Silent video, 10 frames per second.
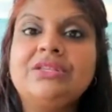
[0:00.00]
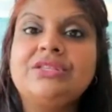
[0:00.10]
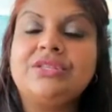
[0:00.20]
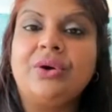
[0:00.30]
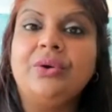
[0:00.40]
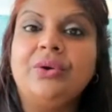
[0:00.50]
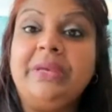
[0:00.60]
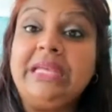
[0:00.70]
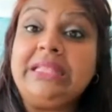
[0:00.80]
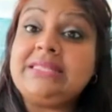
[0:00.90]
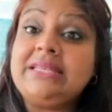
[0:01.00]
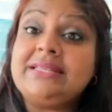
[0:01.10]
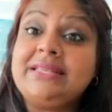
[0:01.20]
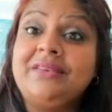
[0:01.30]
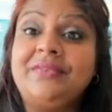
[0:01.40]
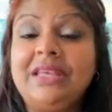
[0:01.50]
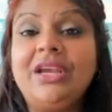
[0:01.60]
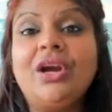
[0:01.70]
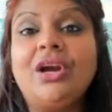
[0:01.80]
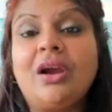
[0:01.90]
So being the citizen of the
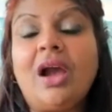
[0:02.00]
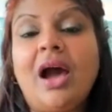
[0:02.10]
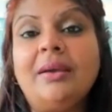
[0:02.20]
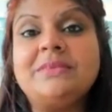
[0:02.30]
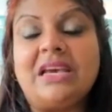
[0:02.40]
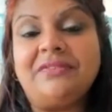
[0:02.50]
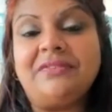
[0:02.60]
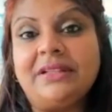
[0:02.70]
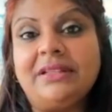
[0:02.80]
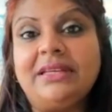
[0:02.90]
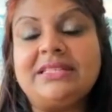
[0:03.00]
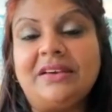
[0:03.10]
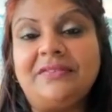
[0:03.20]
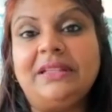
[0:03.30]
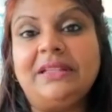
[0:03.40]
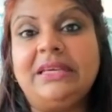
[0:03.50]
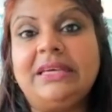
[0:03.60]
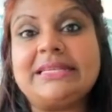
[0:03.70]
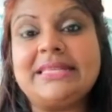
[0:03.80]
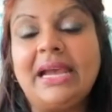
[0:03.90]
year, I'm definitely, definitely
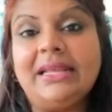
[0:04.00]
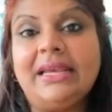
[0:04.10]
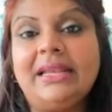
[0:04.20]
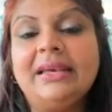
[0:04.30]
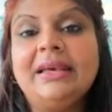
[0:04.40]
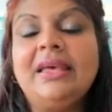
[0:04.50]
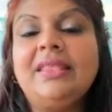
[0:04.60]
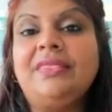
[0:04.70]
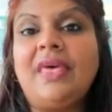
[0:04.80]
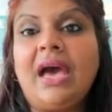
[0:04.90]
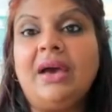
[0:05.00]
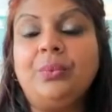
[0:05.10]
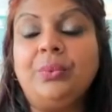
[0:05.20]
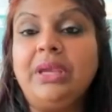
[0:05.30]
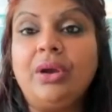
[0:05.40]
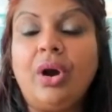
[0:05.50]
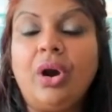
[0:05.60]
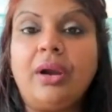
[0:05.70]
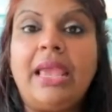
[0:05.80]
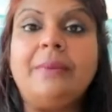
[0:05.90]
excited that we
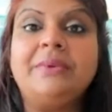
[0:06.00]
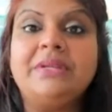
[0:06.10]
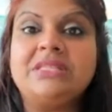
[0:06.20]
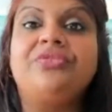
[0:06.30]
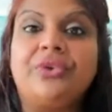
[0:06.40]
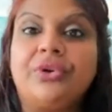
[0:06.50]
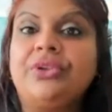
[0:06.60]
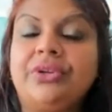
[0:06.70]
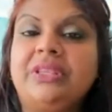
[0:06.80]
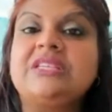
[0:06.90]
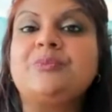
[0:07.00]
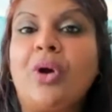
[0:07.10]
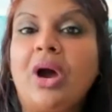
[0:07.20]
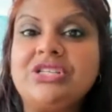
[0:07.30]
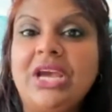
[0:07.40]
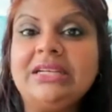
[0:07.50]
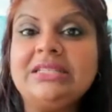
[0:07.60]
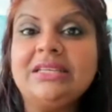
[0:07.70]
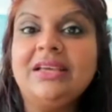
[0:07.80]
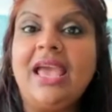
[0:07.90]
are able to further this project.